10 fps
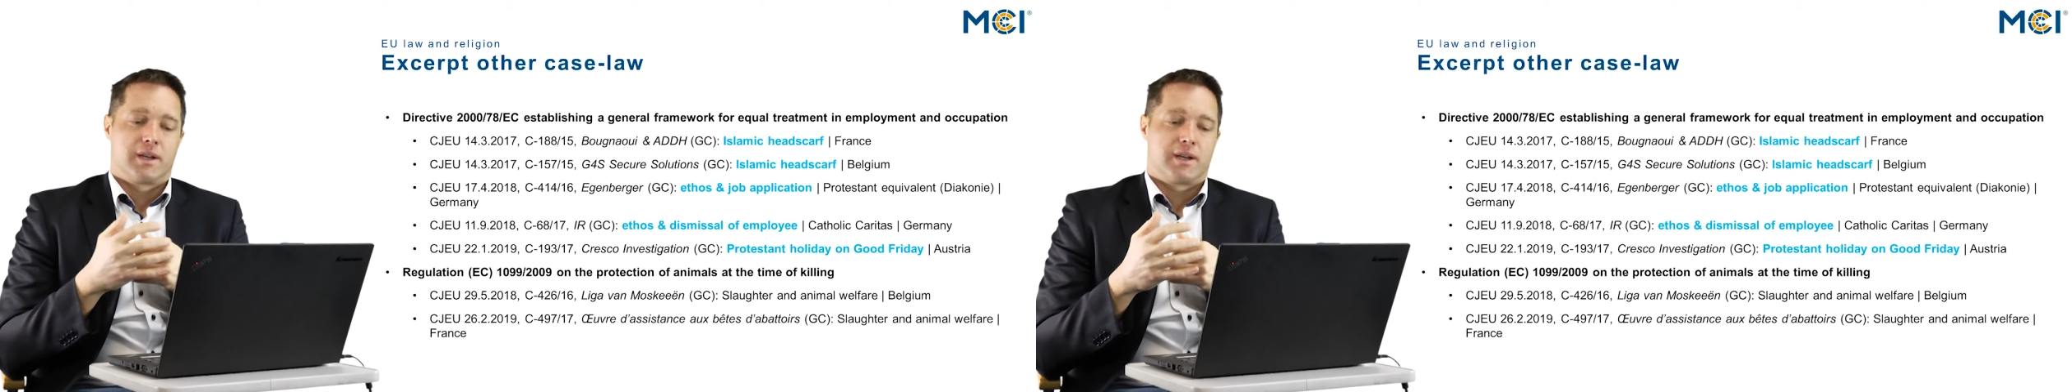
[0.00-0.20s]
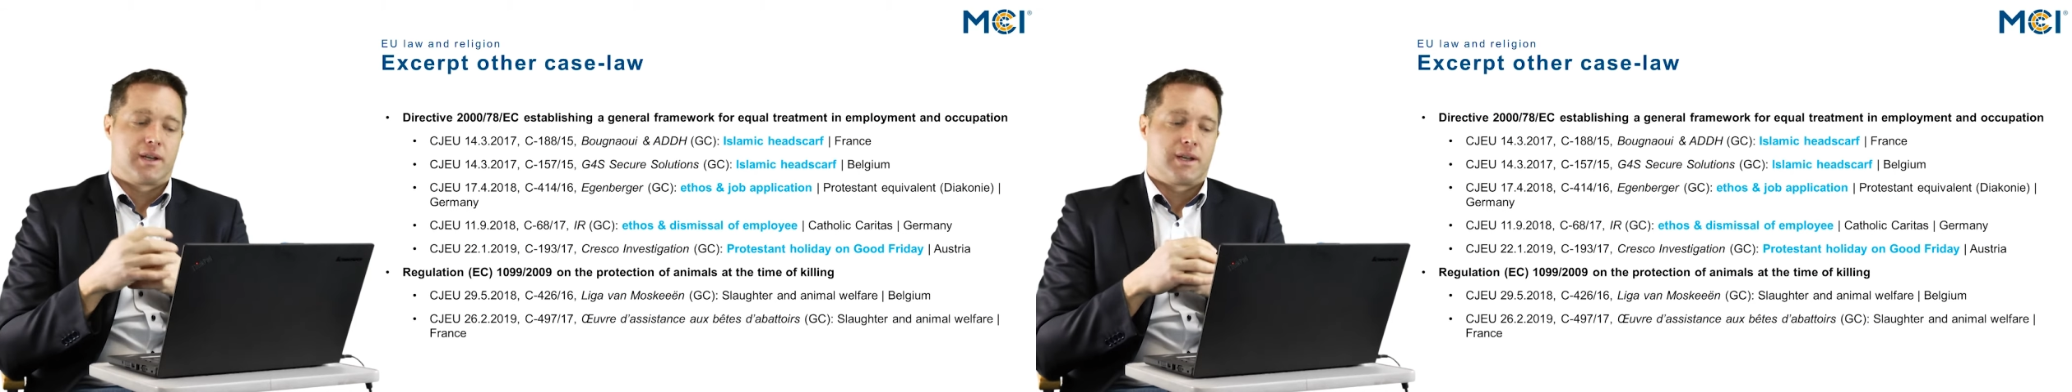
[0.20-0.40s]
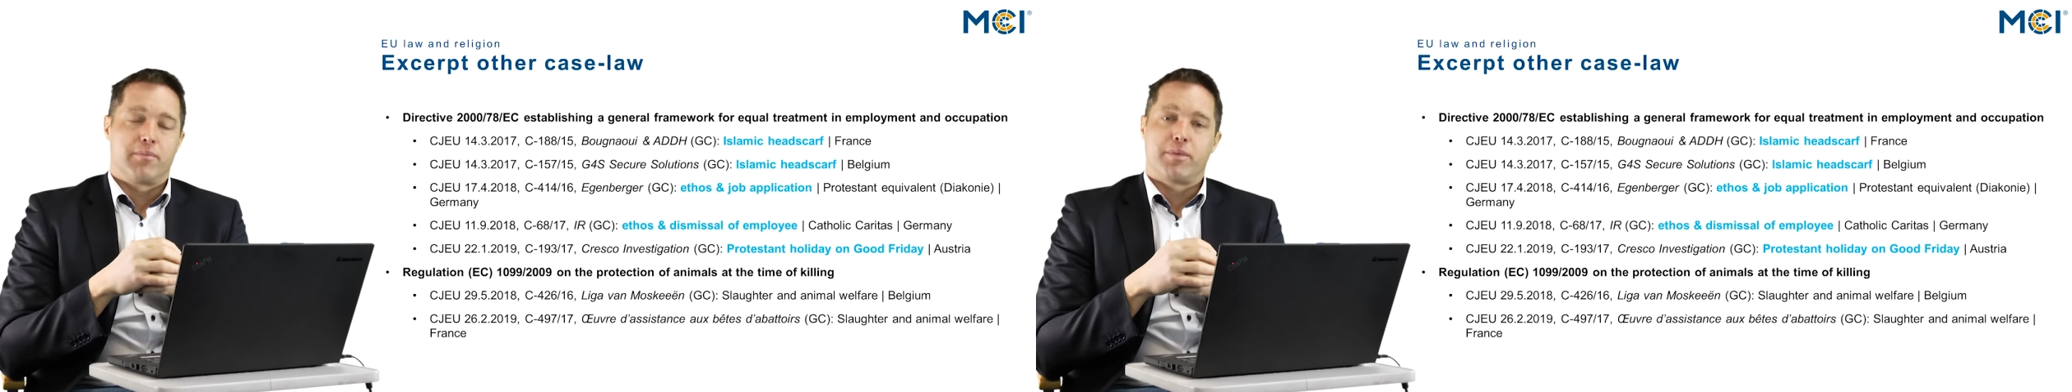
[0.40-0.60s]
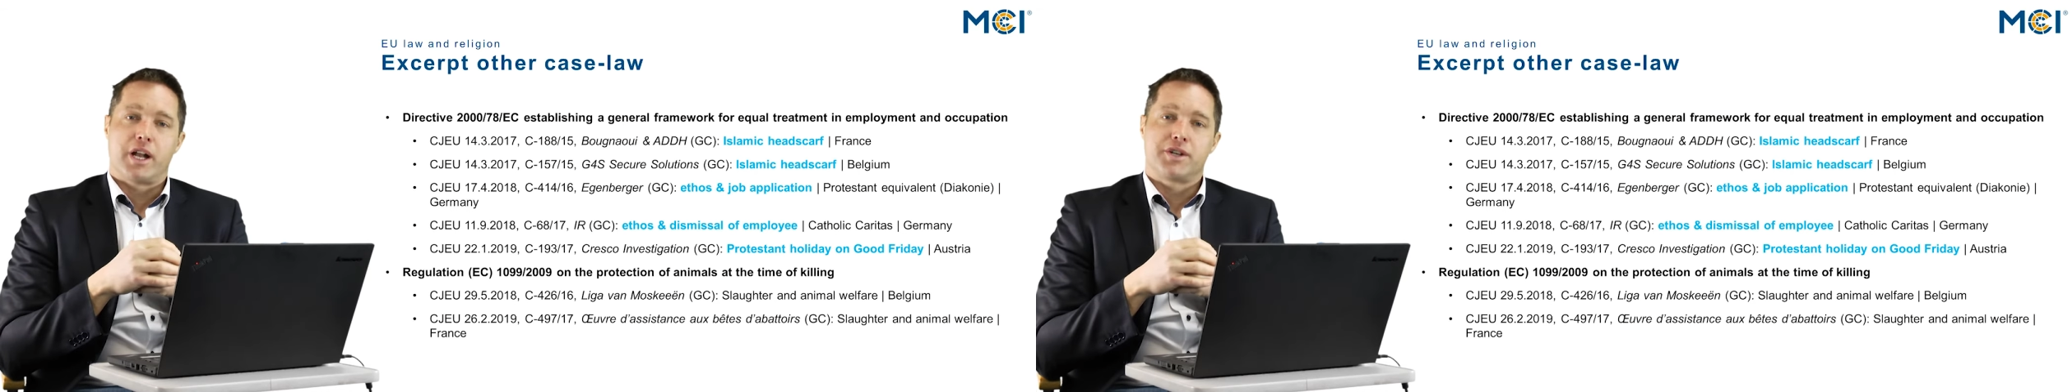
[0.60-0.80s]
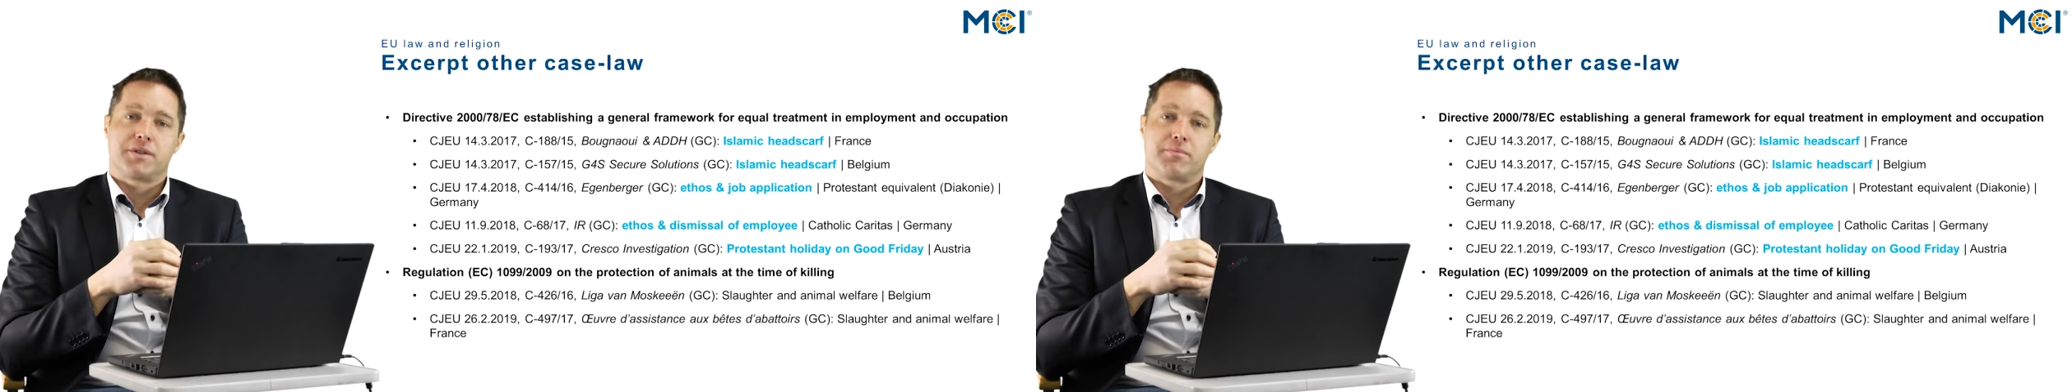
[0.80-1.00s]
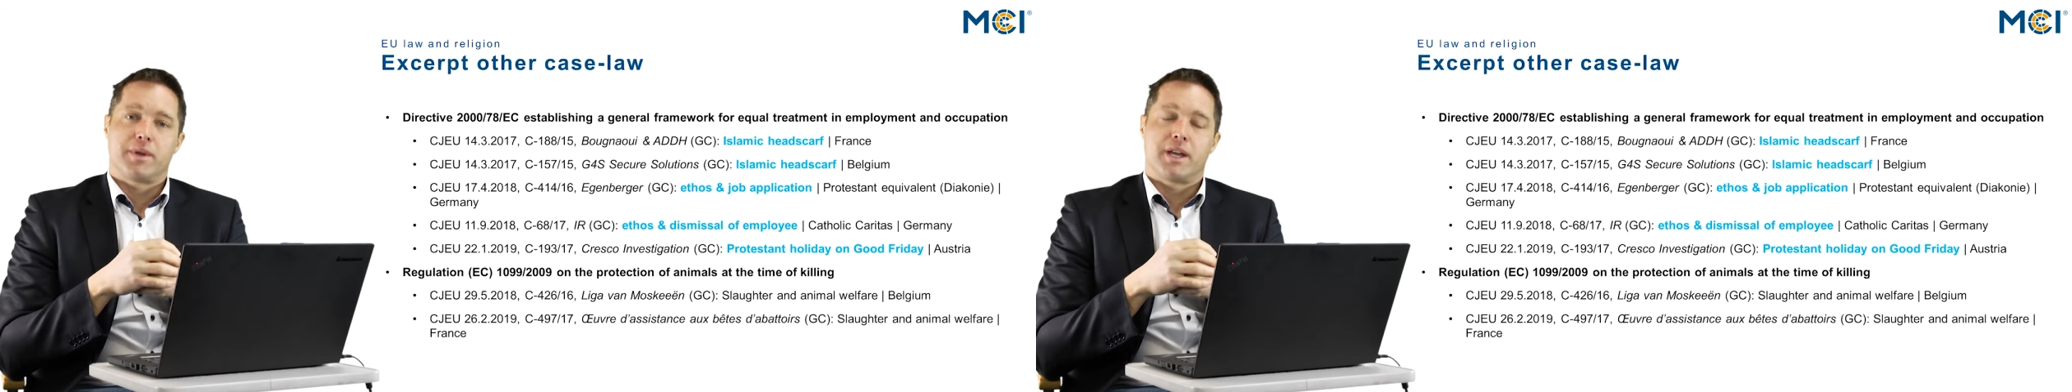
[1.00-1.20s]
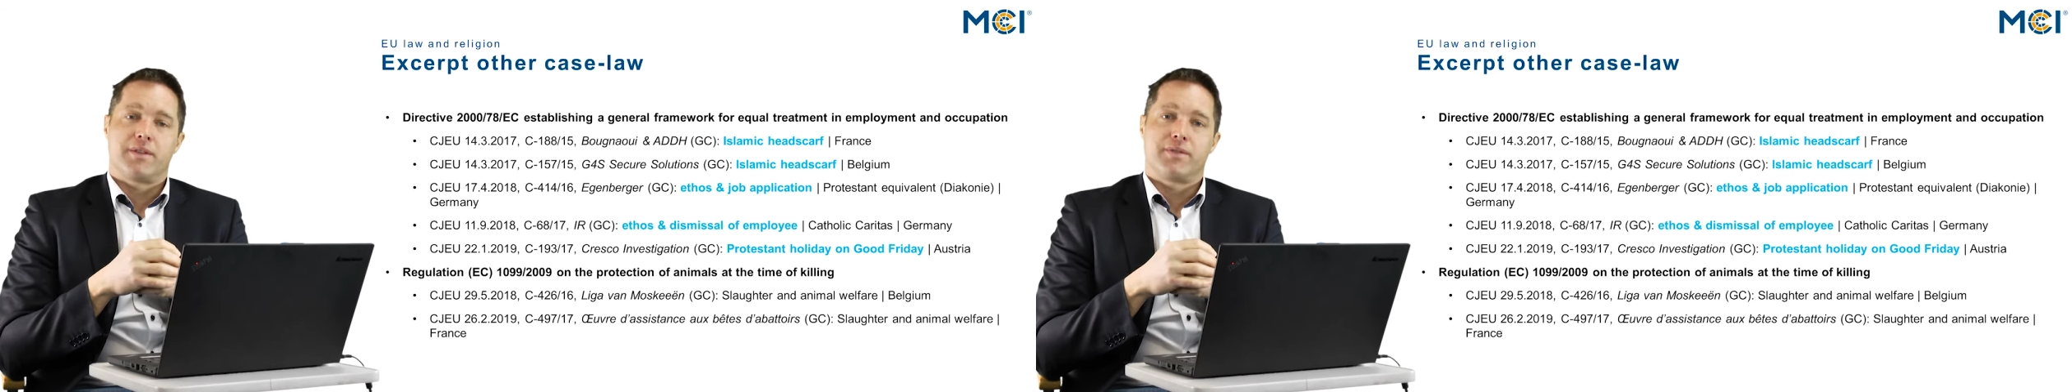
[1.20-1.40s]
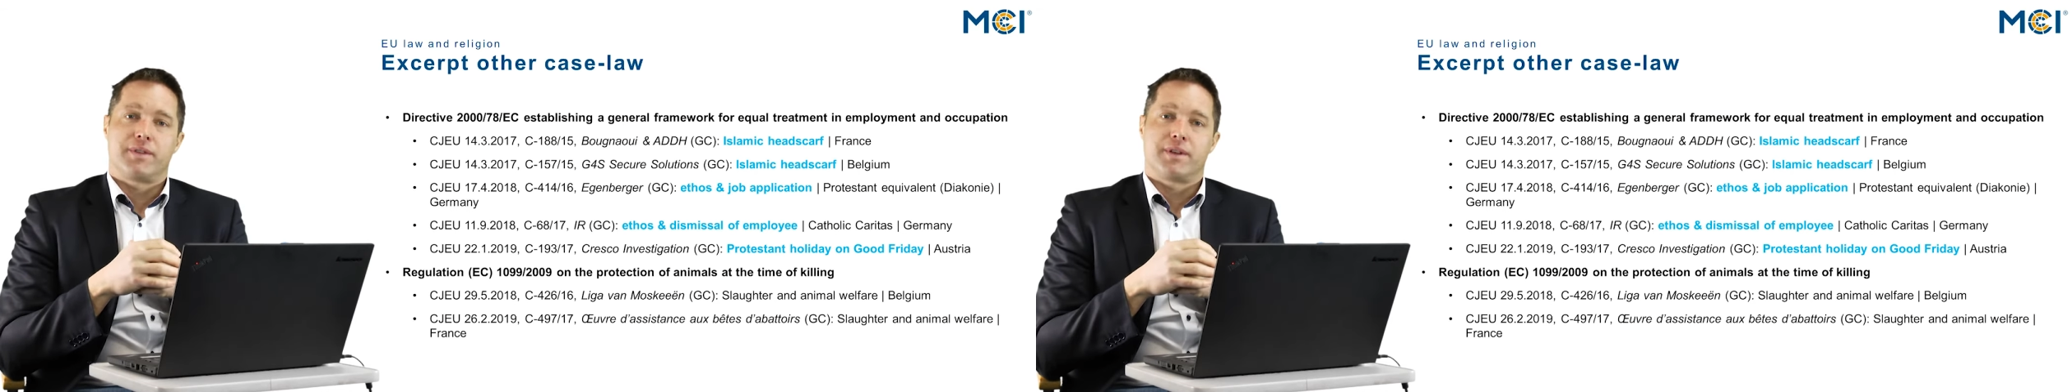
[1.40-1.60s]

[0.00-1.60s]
a Belgian and